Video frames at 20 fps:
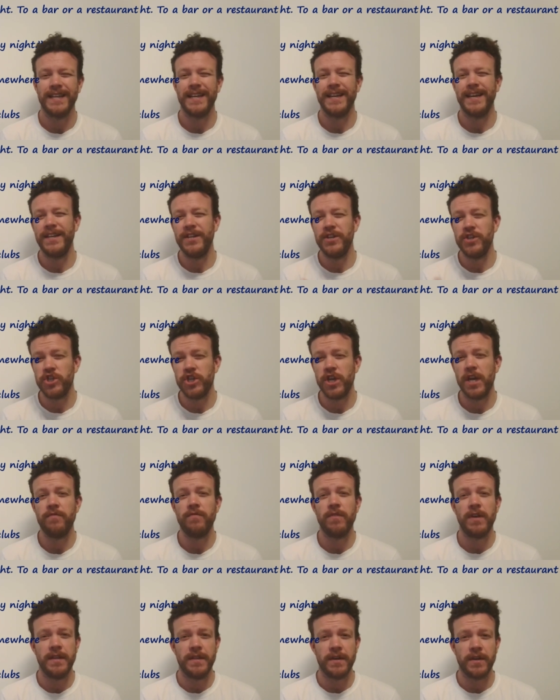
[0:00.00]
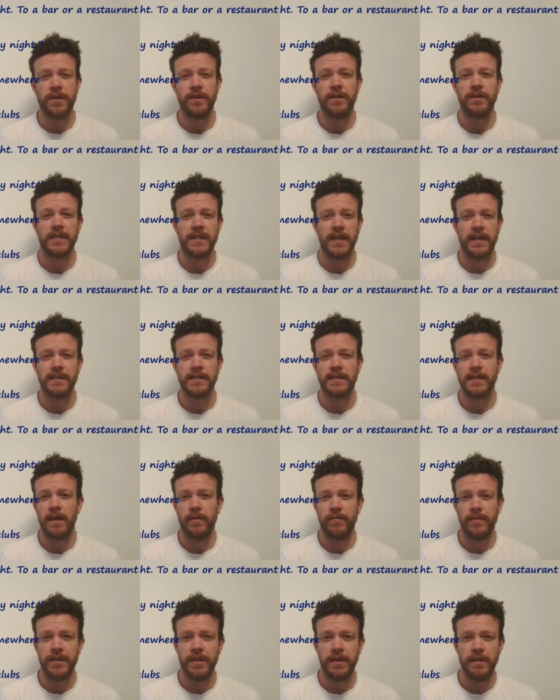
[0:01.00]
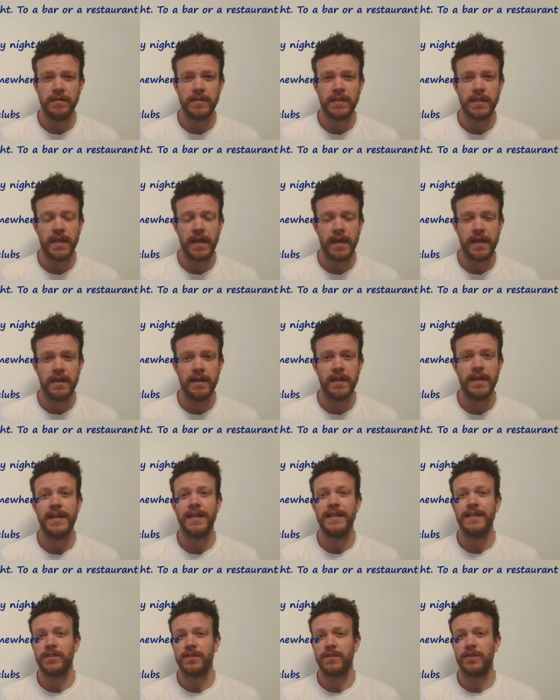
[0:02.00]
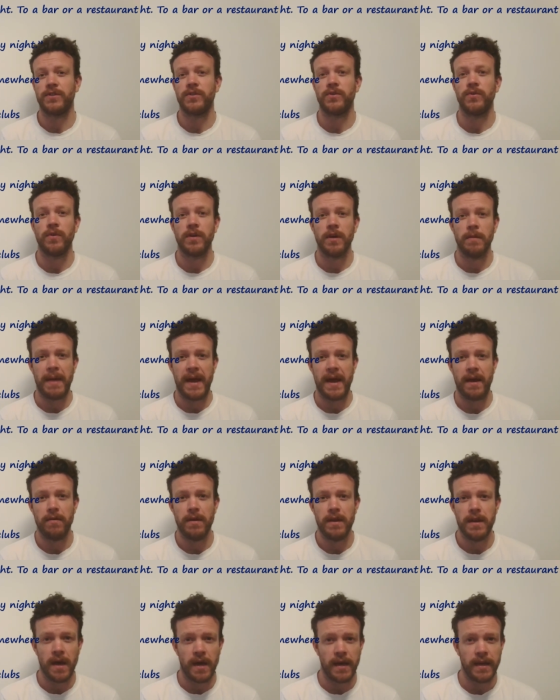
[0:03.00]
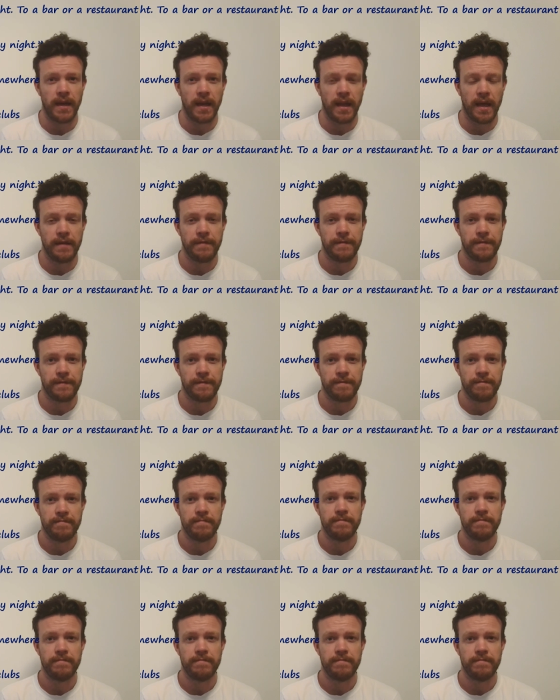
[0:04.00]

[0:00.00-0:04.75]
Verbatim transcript: And generally the context I would use it in is to talk about nightlife.